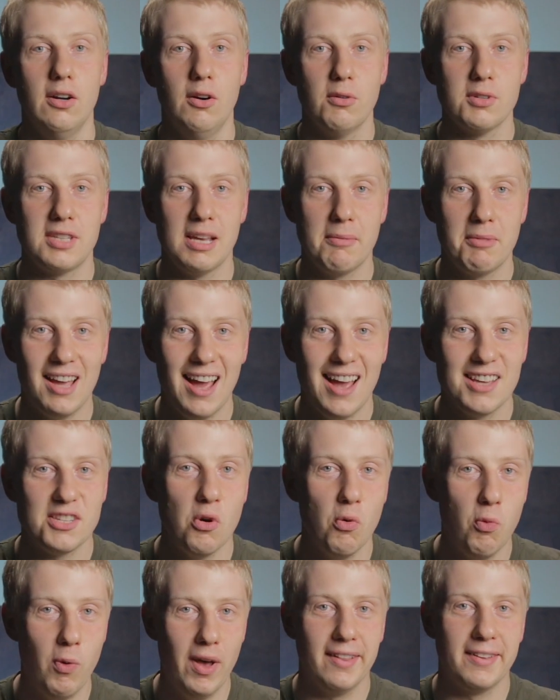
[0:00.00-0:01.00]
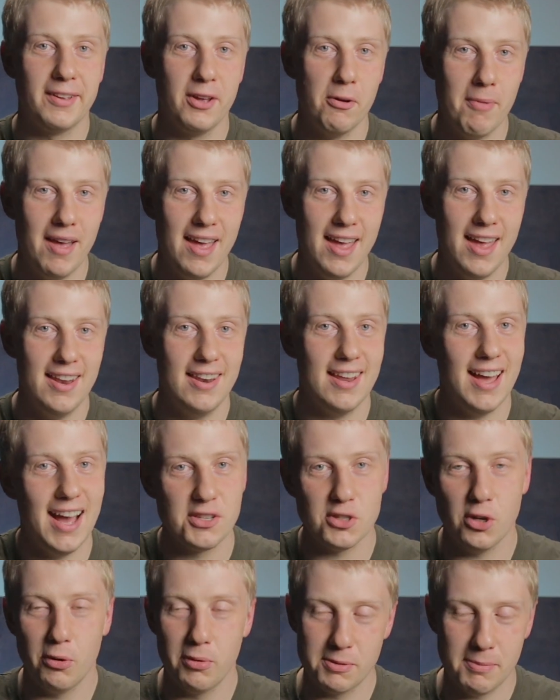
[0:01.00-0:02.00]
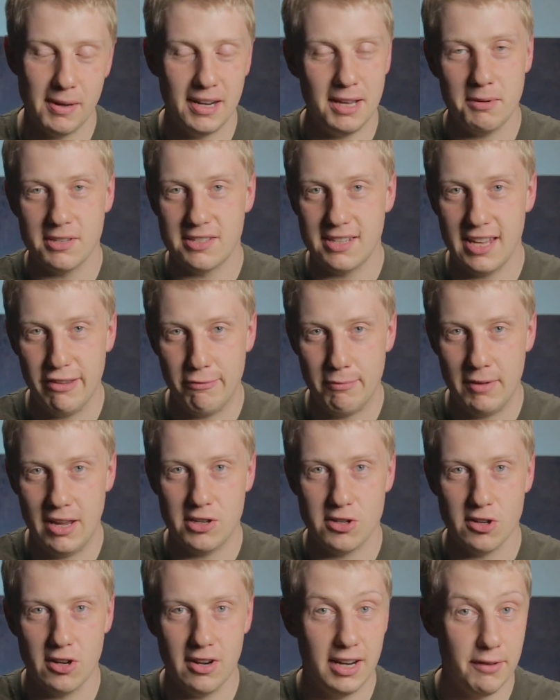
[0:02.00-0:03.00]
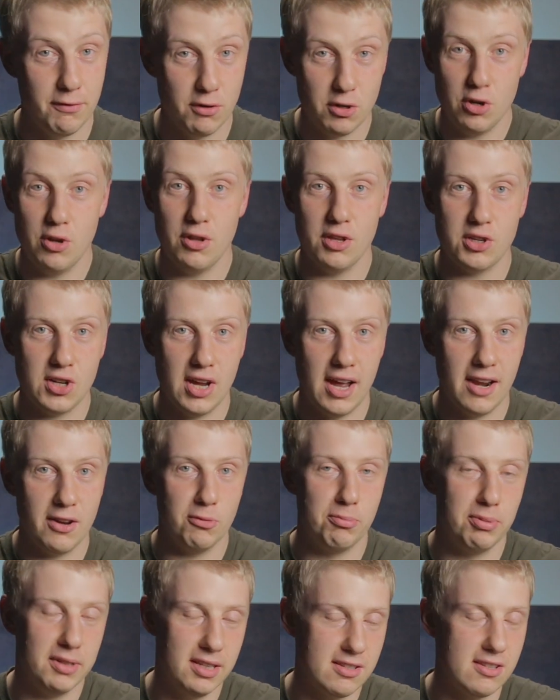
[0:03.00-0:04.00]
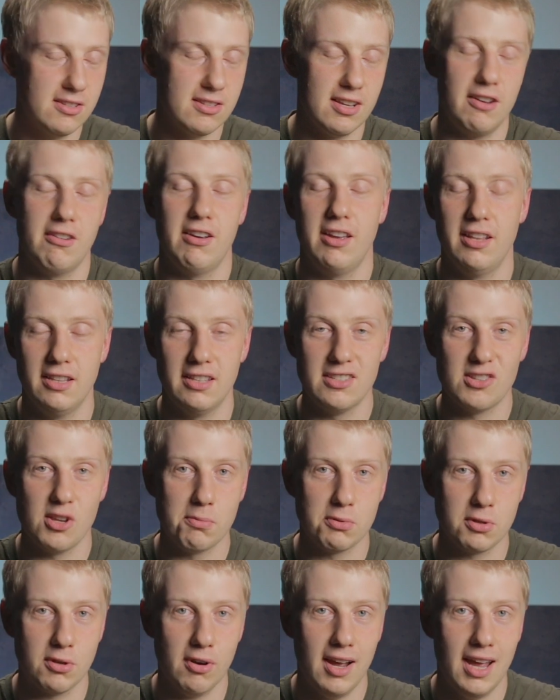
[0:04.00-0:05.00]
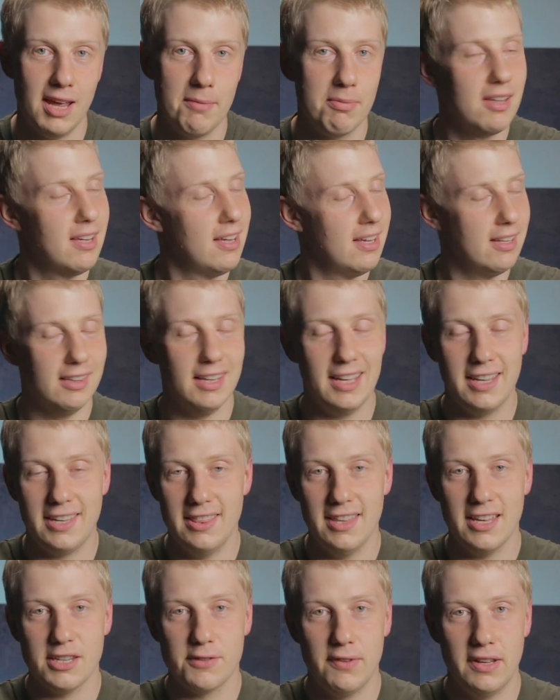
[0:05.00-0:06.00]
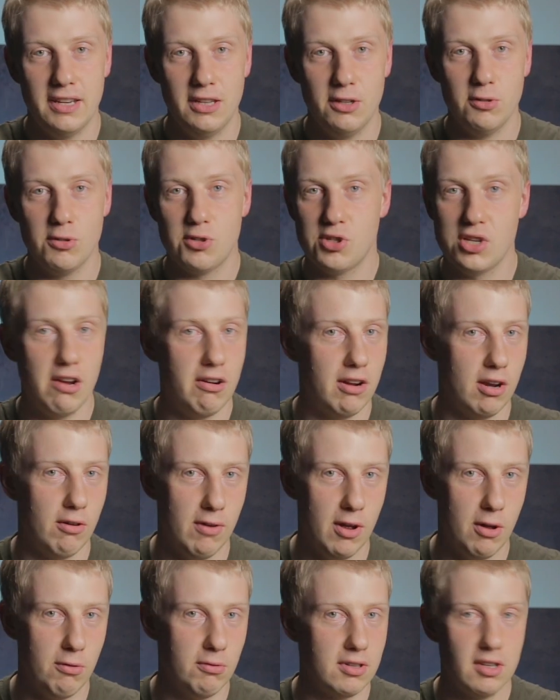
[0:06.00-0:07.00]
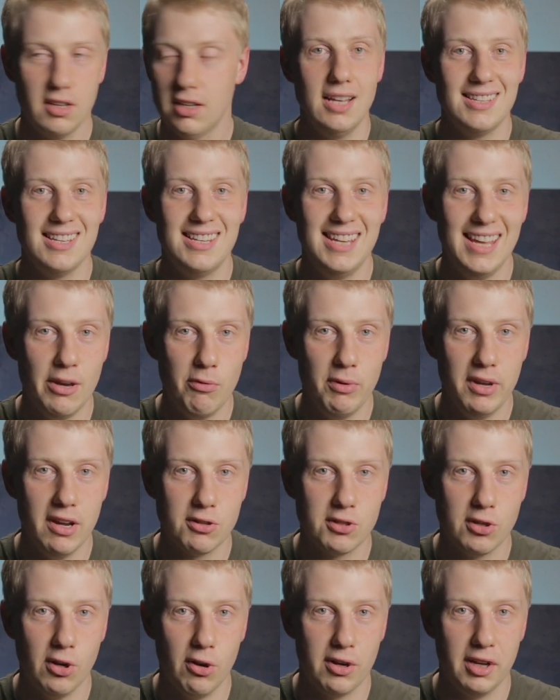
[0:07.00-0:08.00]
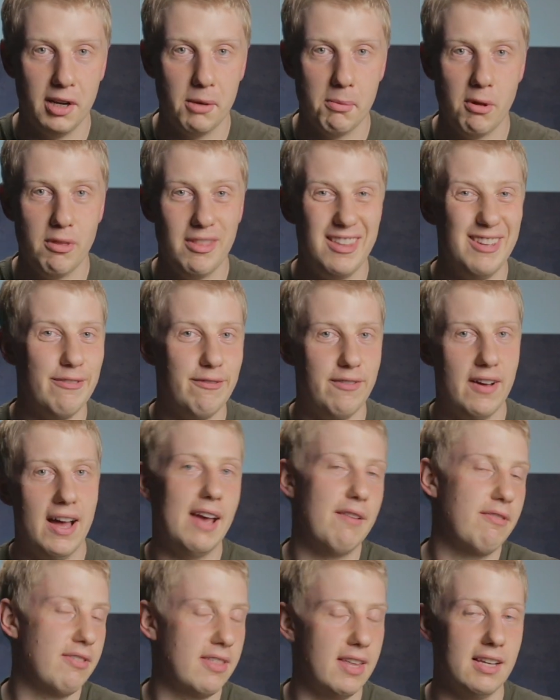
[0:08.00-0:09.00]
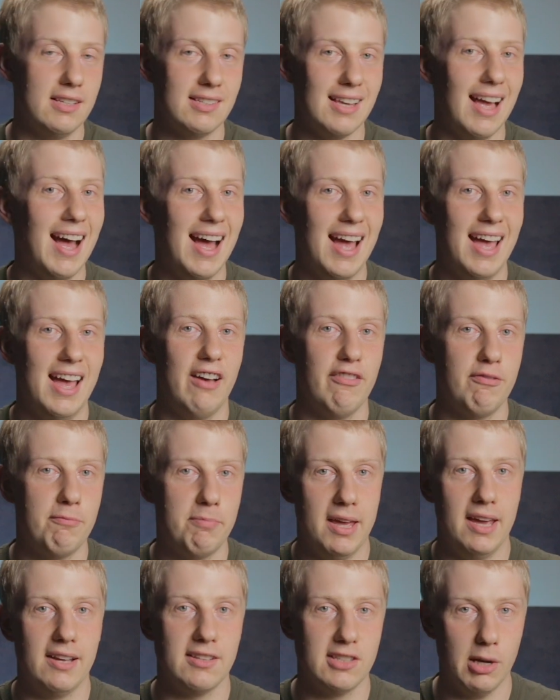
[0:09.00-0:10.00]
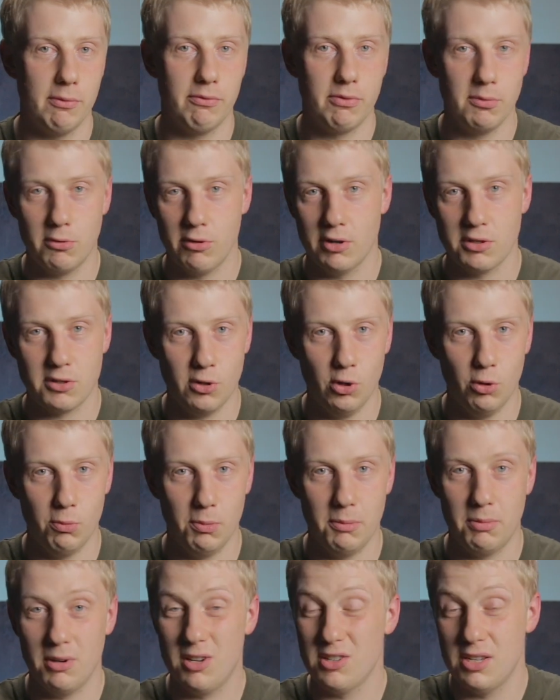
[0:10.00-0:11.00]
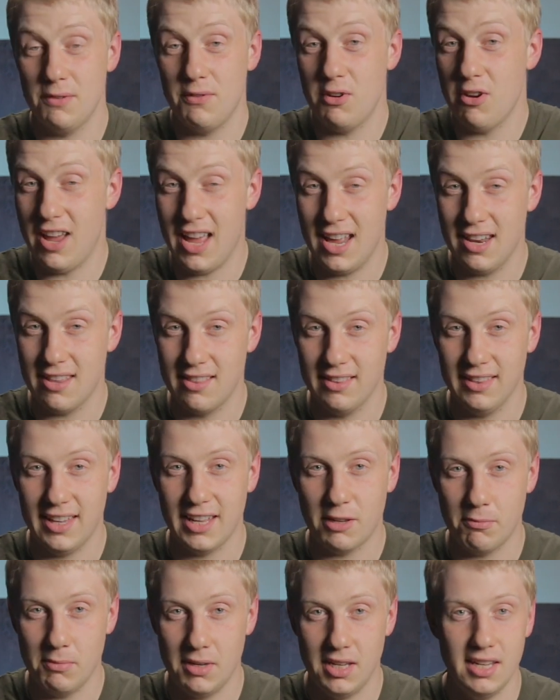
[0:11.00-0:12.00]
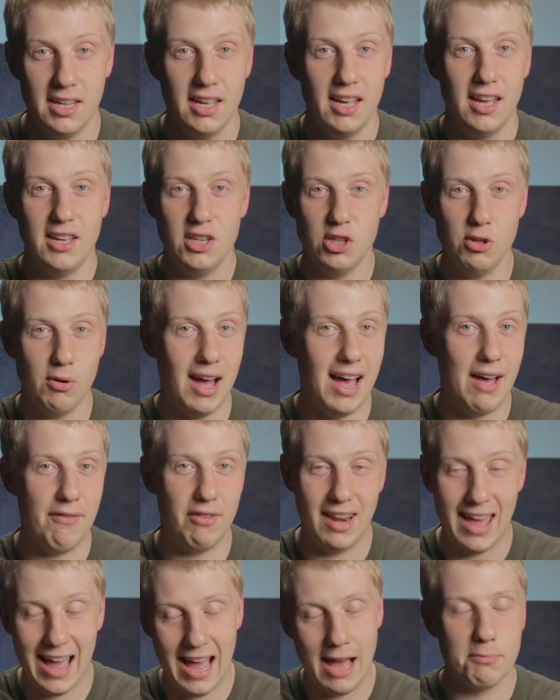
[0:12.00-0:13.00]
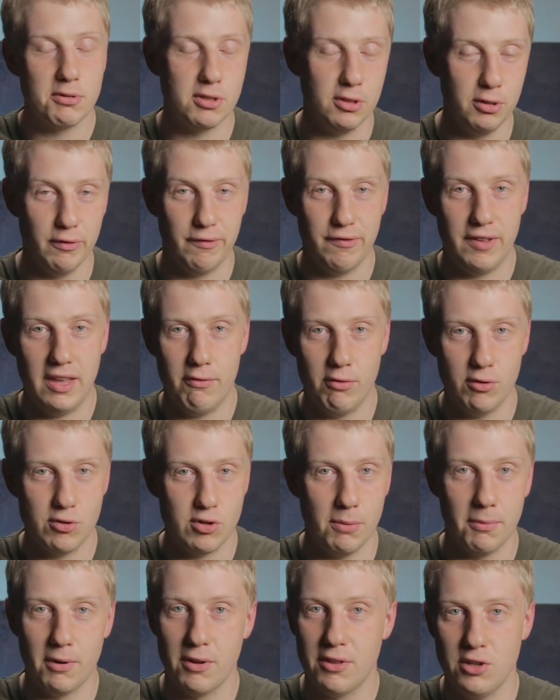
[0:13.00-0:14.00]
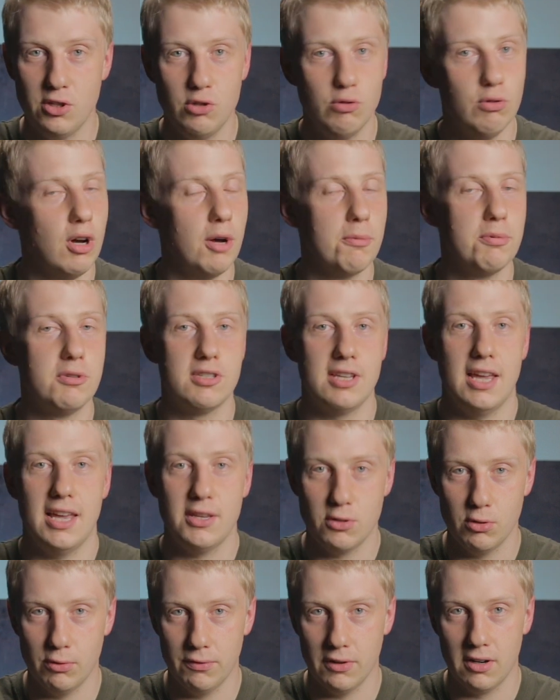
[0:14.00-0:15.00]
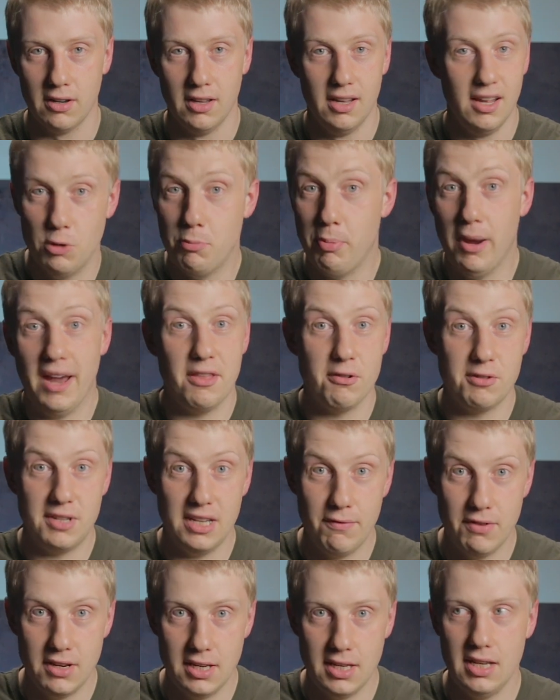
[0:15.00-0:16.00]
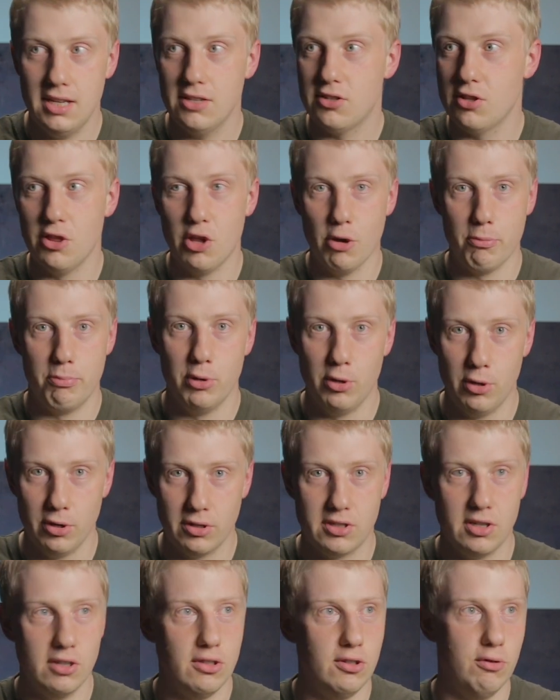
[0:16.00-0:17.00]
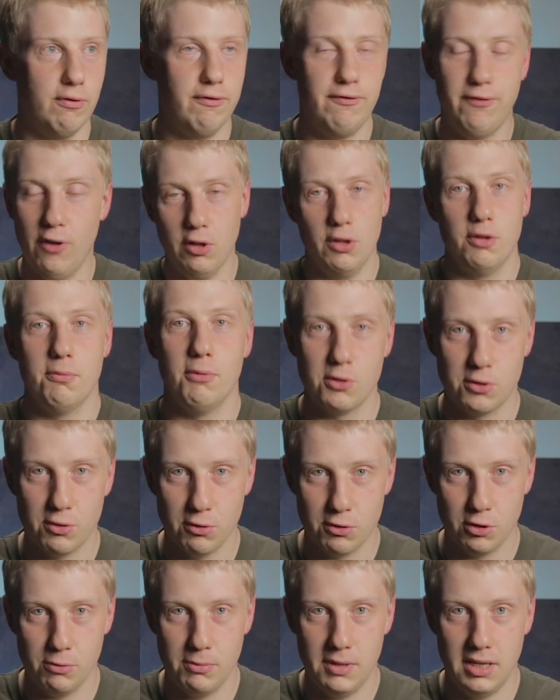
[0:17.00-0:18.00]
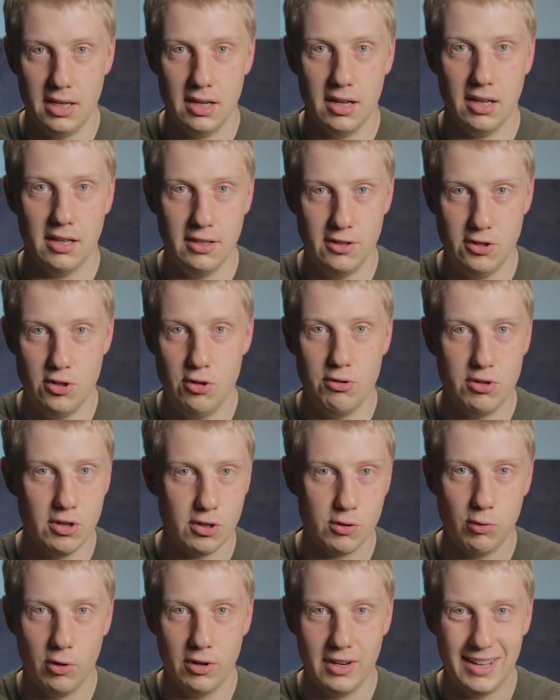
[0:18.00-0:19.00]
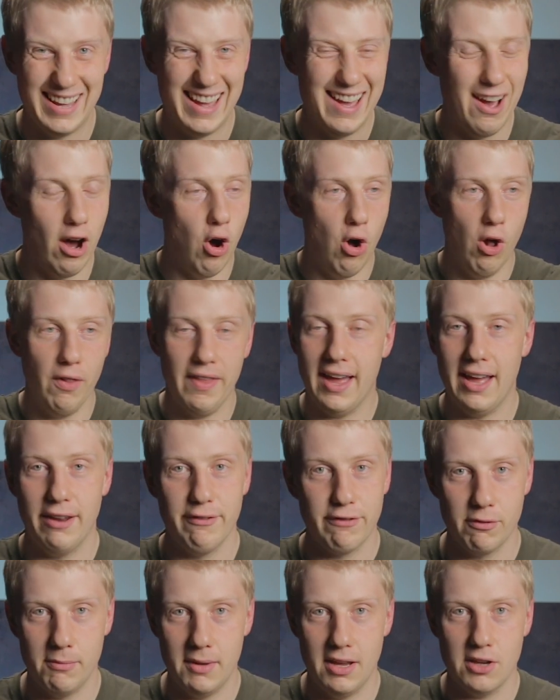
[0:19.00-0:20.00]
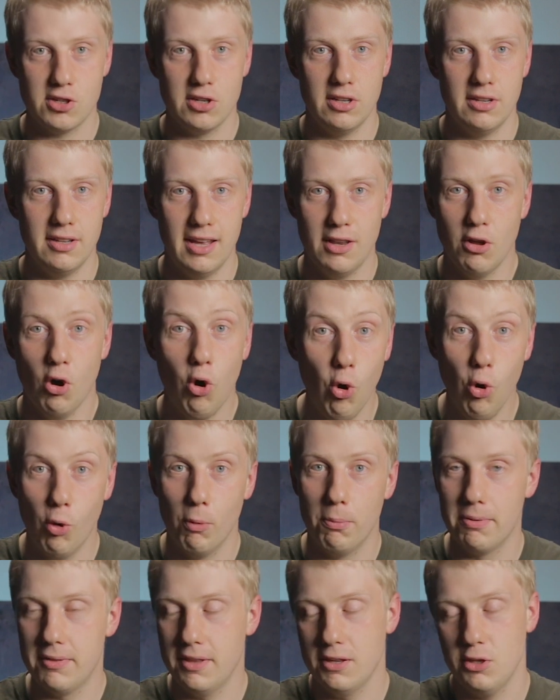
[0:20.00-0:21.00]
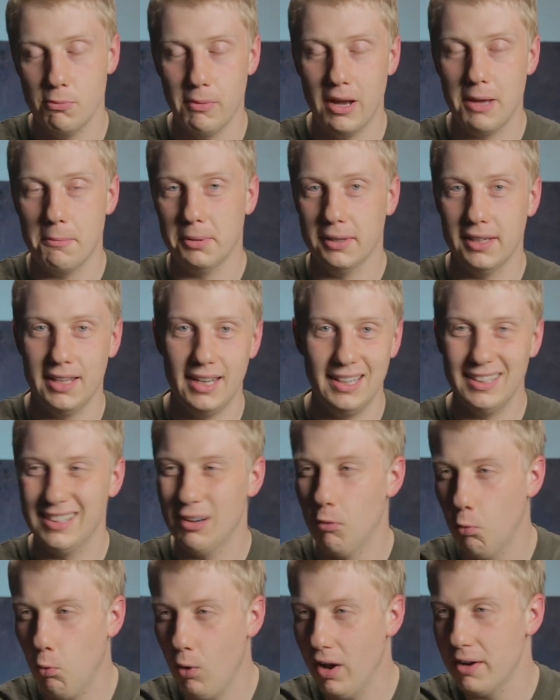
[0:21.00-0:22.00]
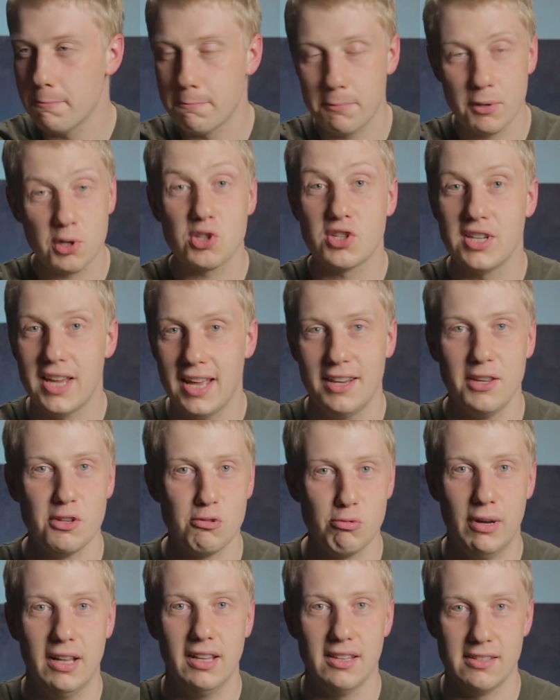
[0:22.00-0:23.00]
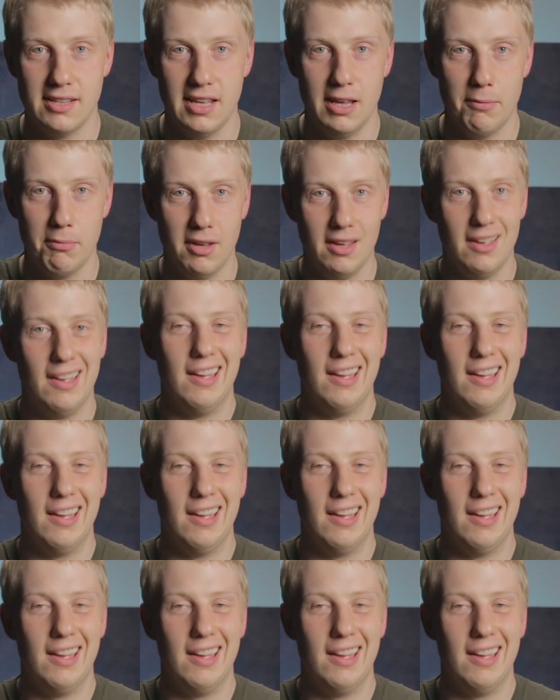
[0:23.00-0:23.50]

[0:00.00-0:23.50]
What's happening, guys? Welcome in. As always, my name is Dave Major, and if you're new to the channel, please consider hitting subscribe, liking this video, sharing it around. Today we are talking about the 5 things I have picked up from Chris Coleman, because if you're anything like me, you have an absolute favorite drummer that you obsess over. You buy their DVDs, their books, you follow them on social media, you just want to get all that information and hope that you might play 1% as well as them.